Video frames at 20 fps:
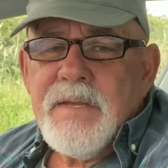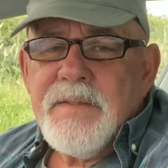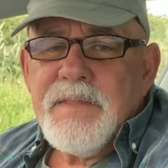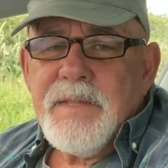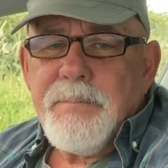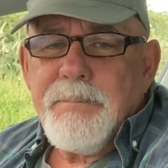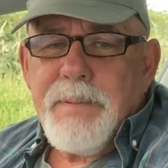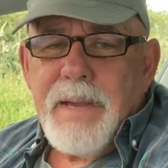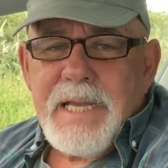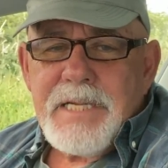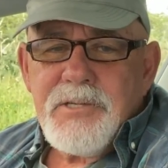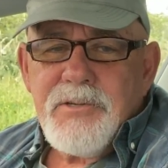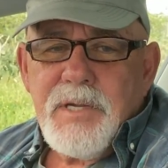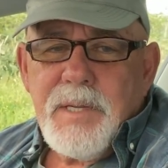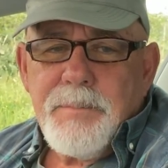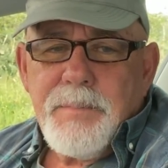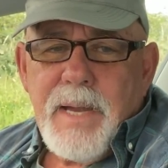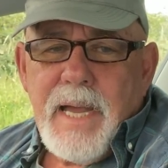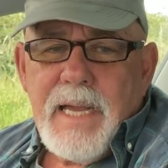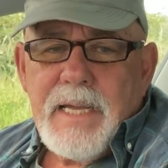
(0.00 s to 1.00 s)
the battery
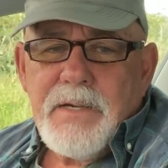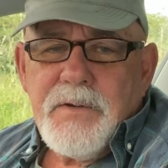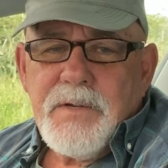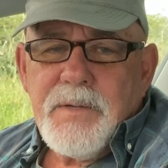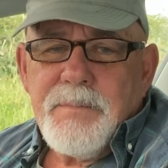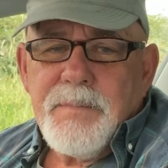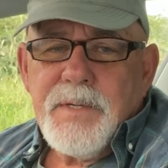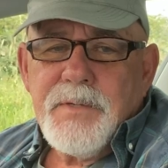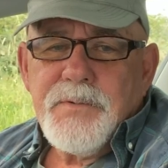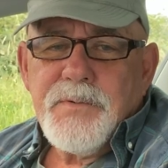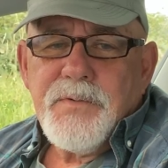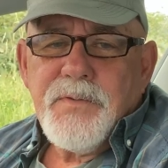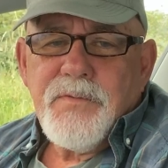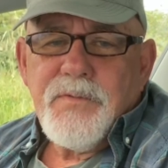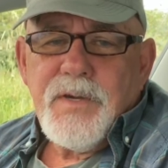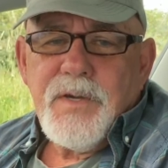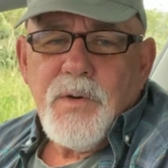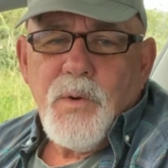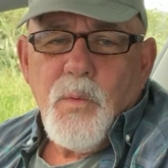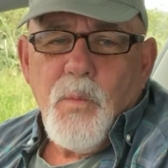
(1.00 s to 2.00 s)
pack on a Model
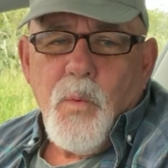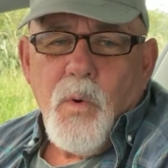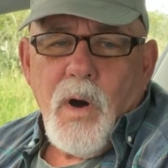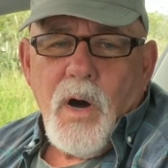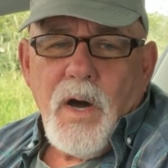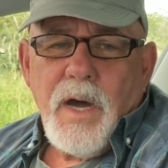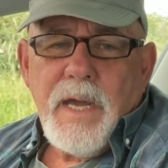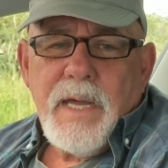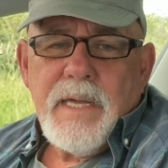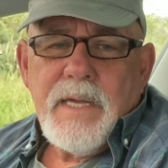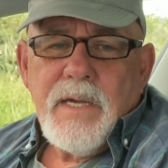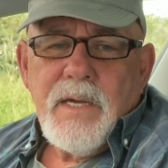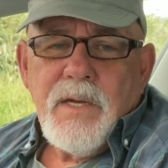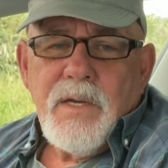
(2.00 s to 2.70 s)
3 or Y